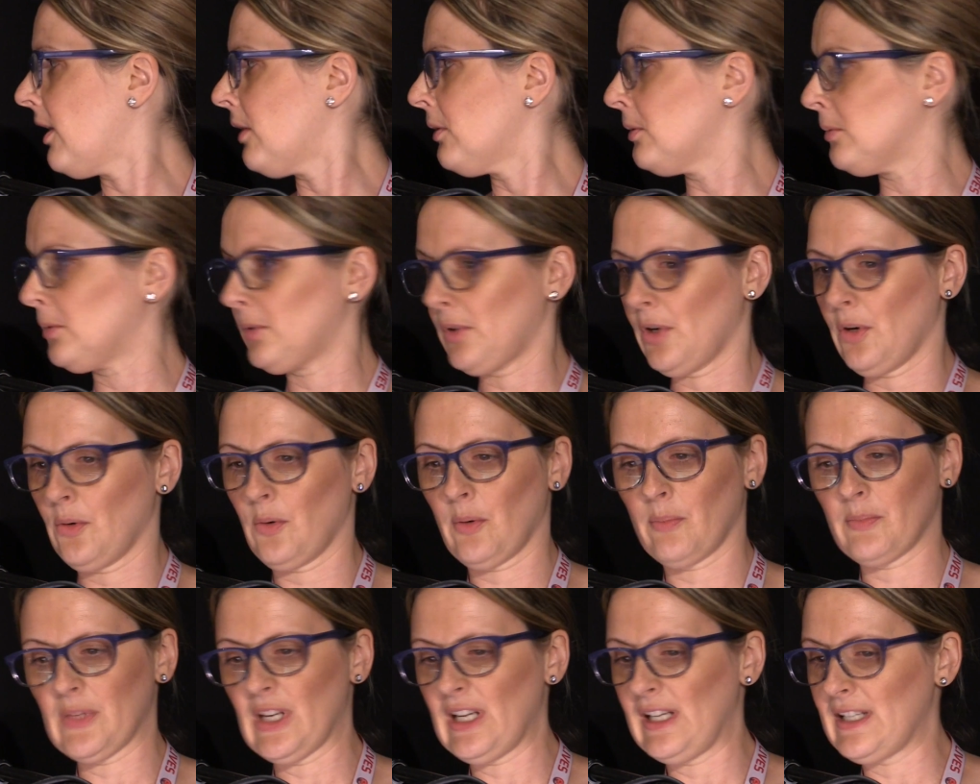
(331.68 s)
Oh,
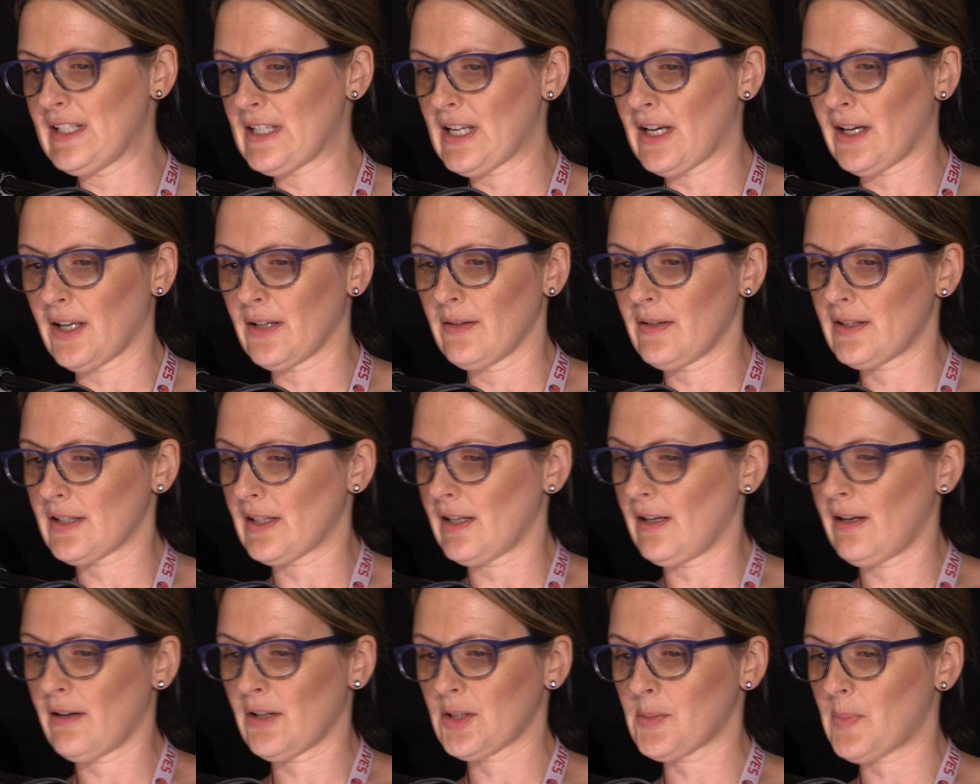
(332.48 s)
I'm nearly done. That's
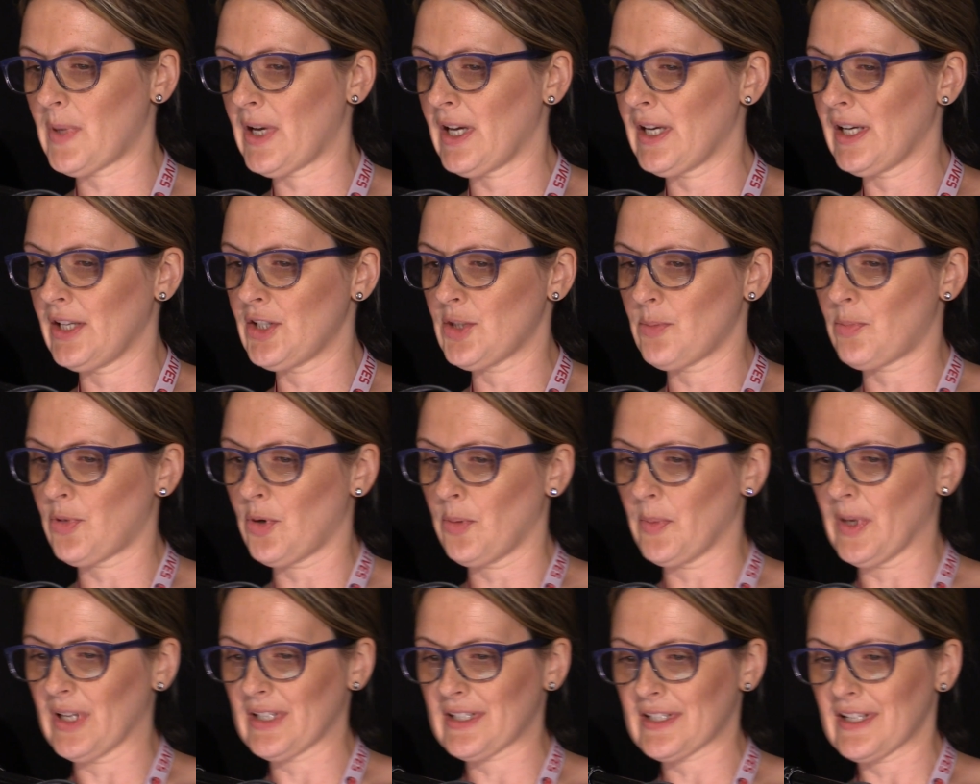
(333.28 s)
the last page, I
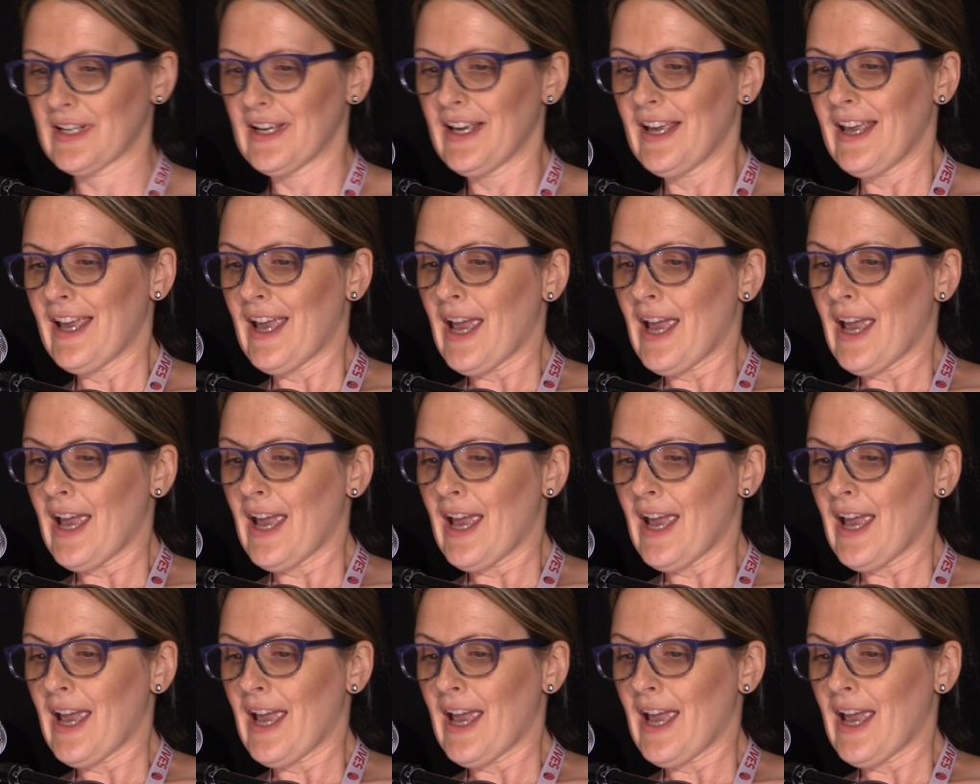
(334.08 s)
promise.